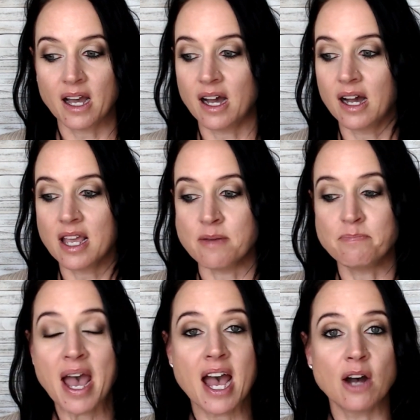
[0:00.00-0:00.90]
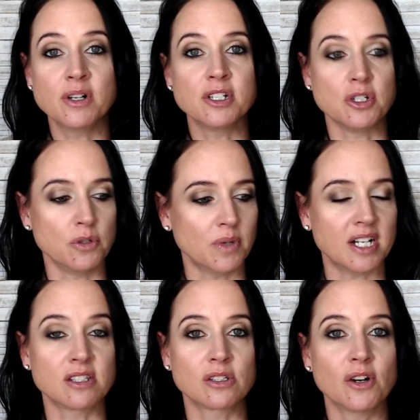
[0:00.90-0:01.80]
are empowered, you
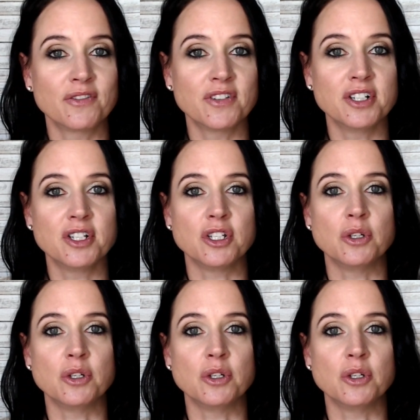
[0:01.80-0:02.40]
are sovereign,